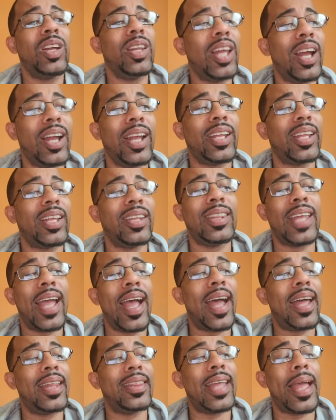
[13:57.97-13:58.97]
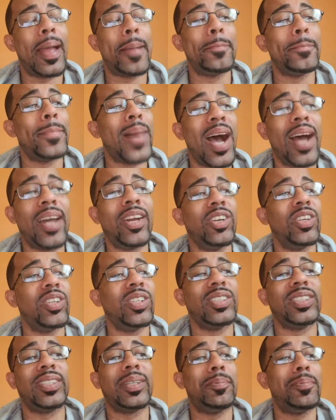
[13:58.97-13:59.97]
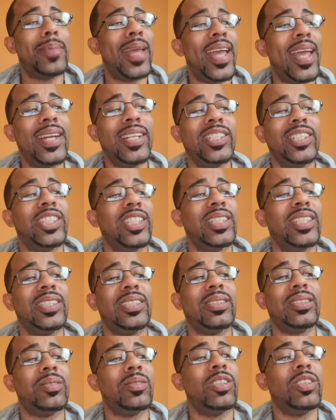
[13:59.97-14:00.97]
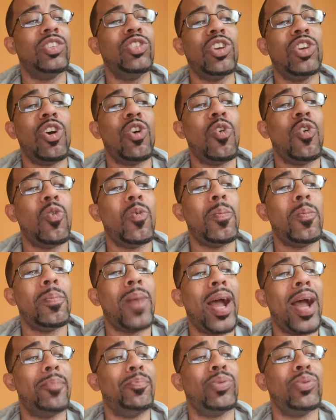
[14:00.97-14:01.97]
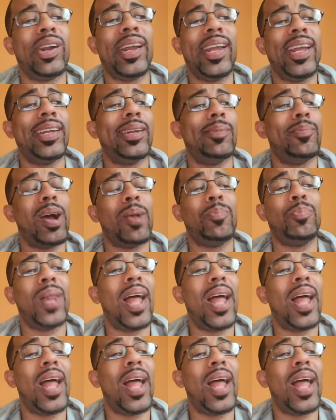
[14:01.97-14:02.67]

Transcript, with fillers: like that that monitors and manages, you know, my brand and my